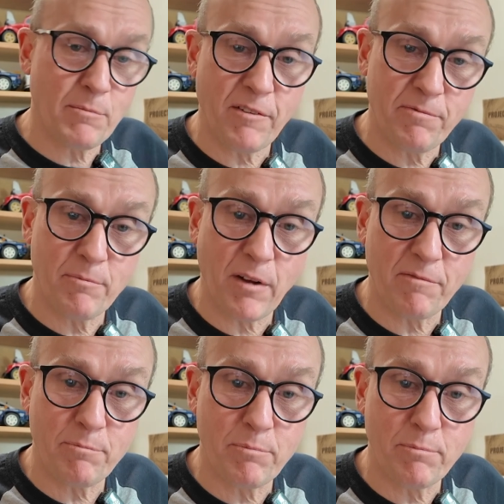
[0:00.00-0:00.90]

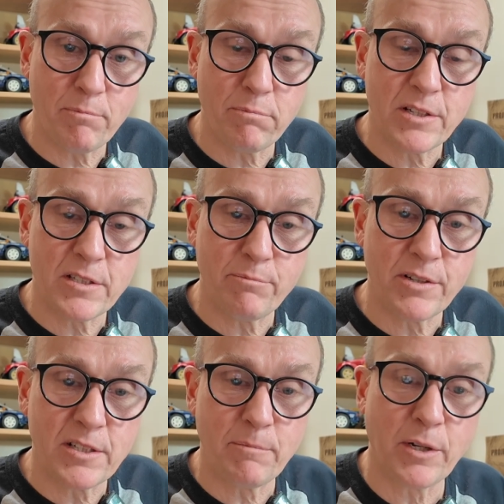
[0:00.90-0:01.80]
I've
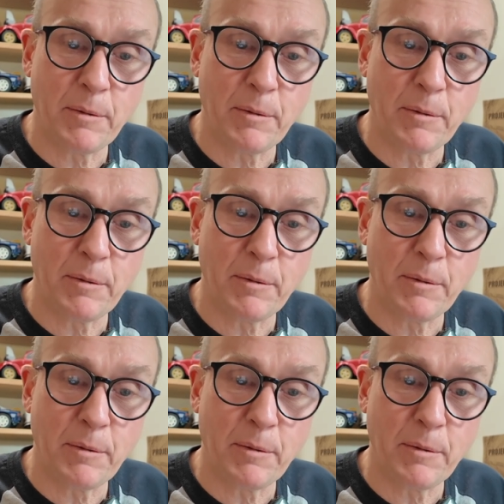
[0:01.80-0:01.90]
printed body